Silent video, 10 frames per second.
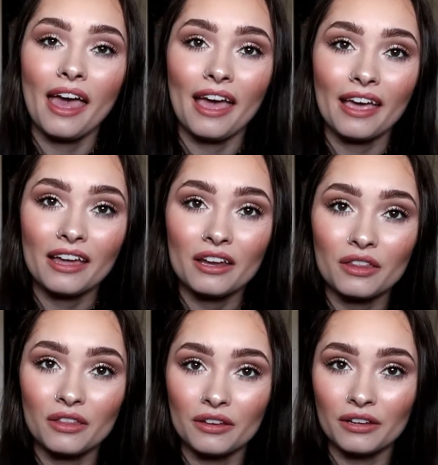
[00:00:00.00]

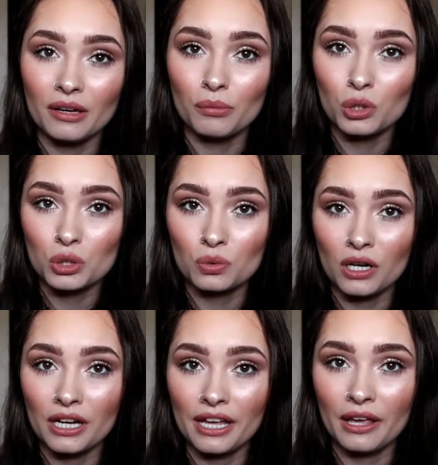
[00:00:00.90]
And the
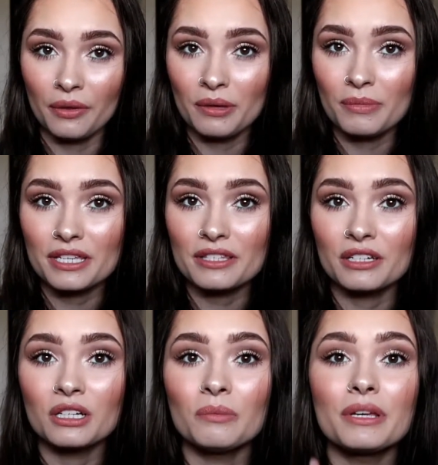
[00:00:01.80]
Bourjois Healthy Mix
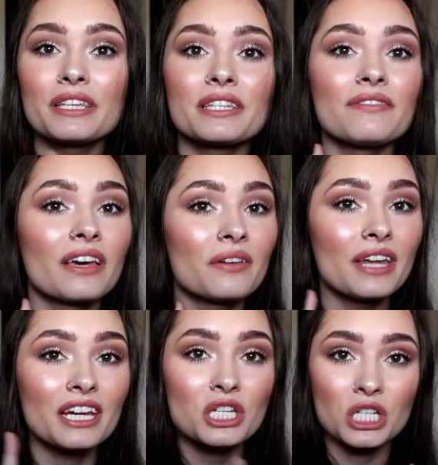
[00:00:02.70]
Serum is the
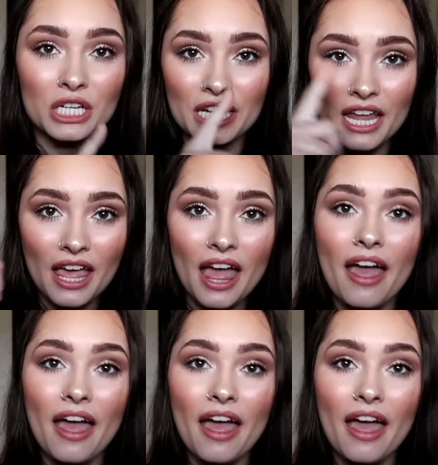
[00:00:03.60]
foundation